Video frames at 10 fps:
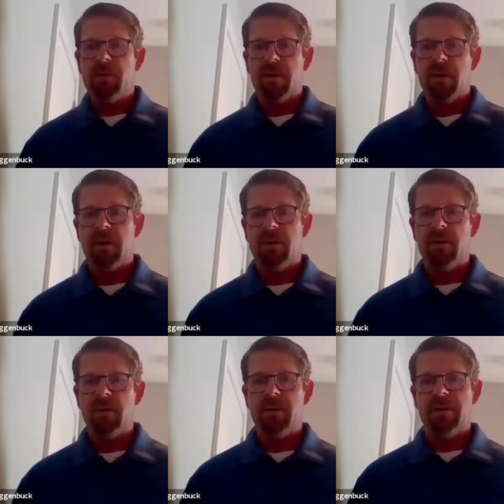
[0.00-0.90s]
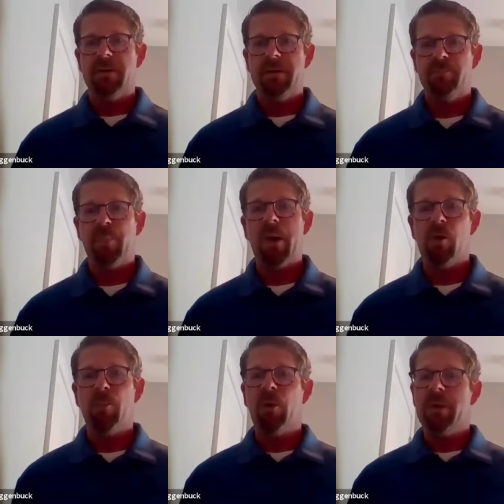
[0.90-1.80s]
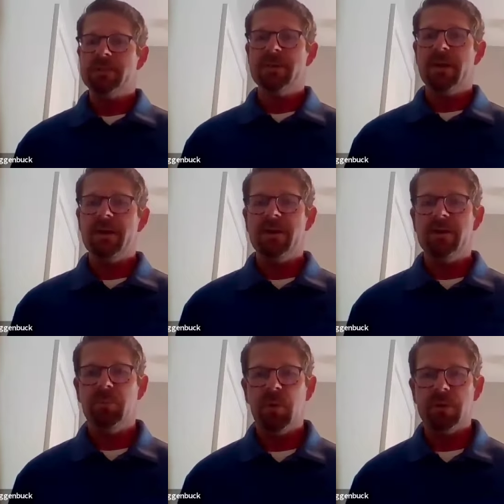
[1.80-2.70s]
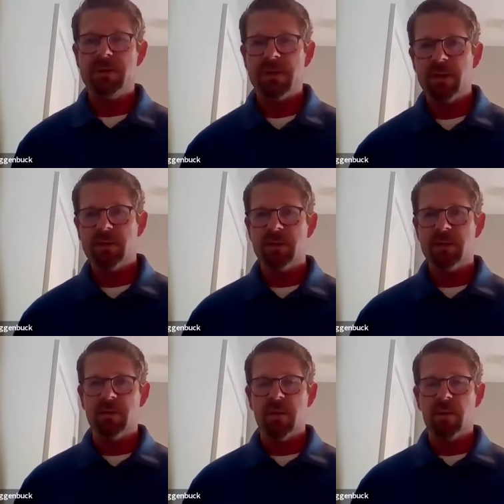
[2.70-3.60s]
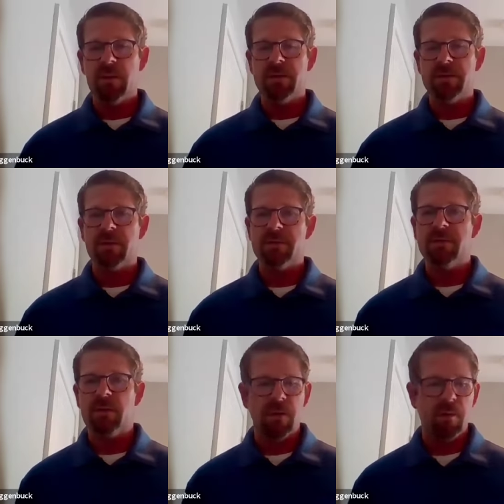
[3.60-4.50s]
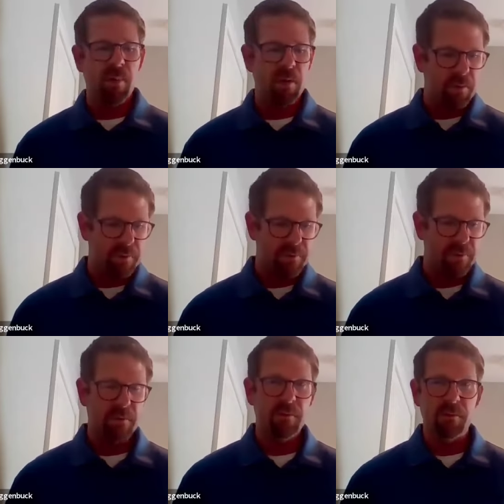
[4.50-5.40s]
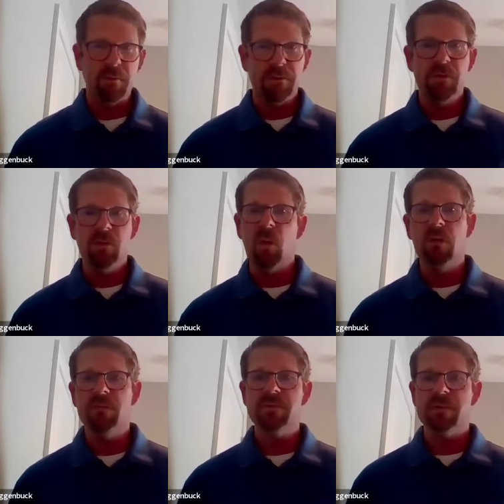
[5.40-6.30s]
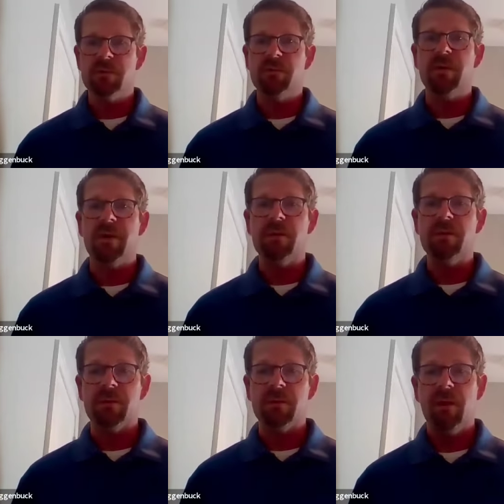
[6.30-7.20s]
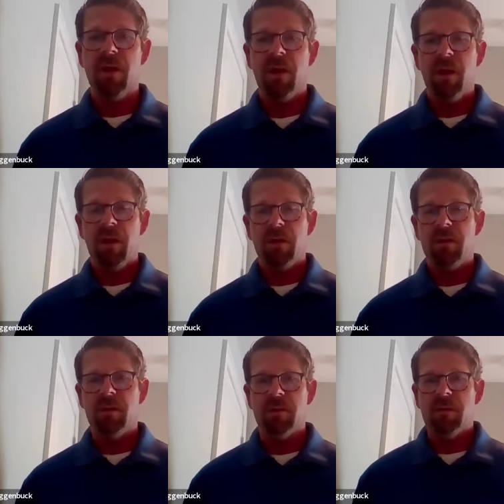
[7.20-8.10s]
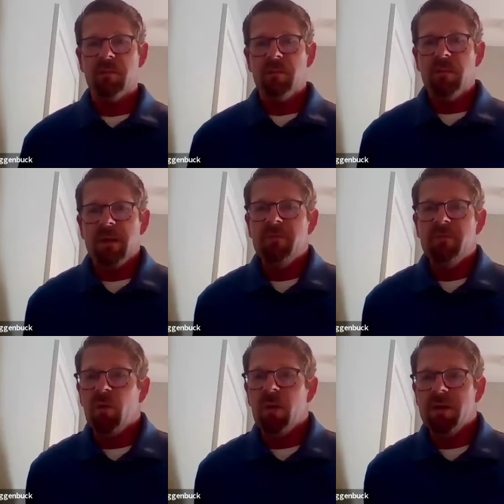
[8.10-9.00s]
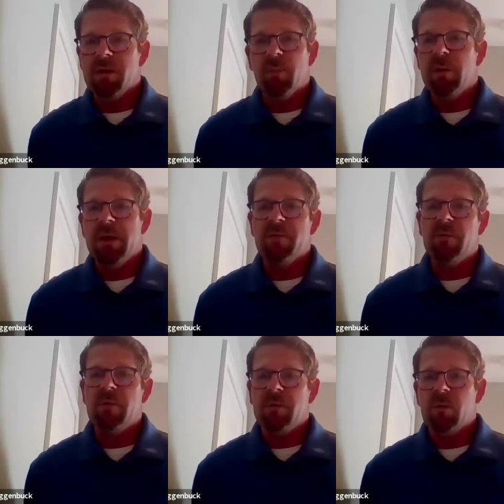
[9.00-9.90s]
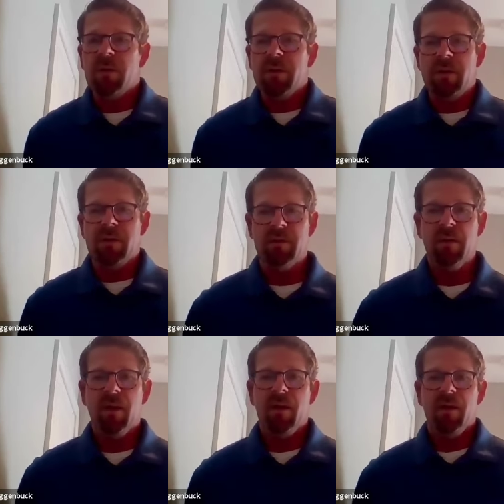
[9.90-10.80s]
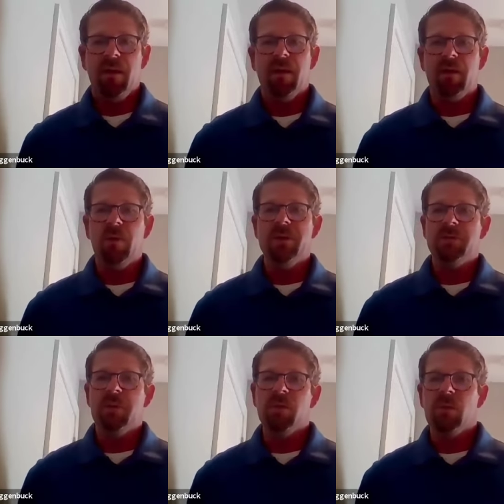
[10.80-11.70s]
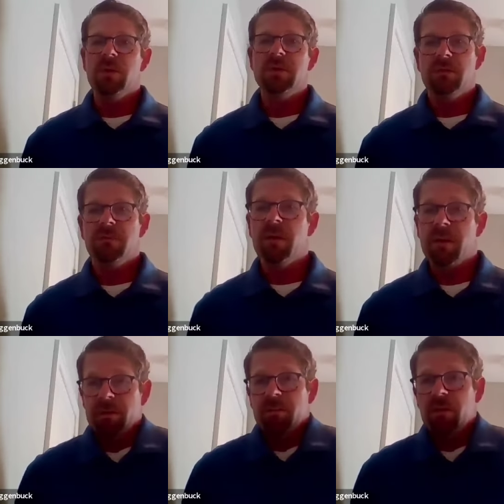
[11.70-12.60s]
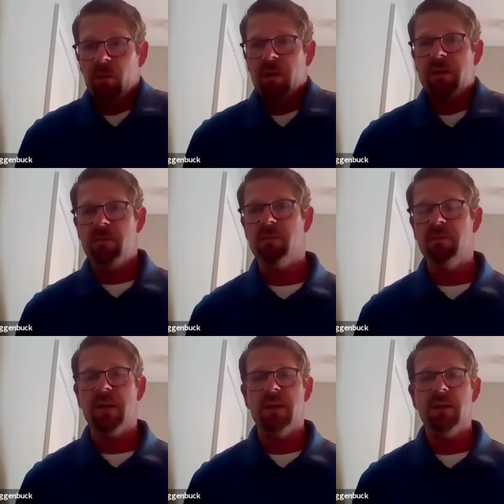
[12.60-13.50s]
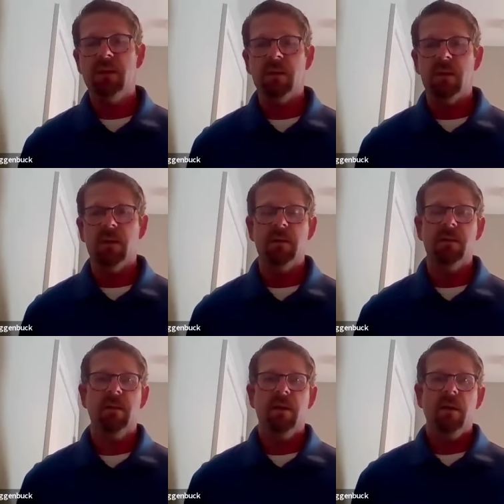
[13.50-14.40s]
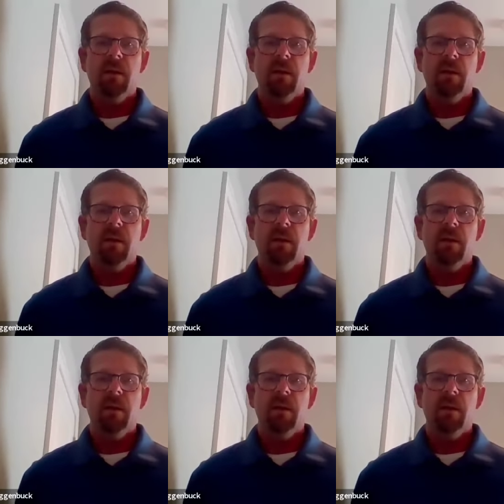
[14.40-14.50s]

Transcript: another another PowerPoint slide on your presentation and that we discussed quite a bit was the, the two wolves in a fight, the, the evil one and the benevolent one. And and which one wins the fight the one you feed and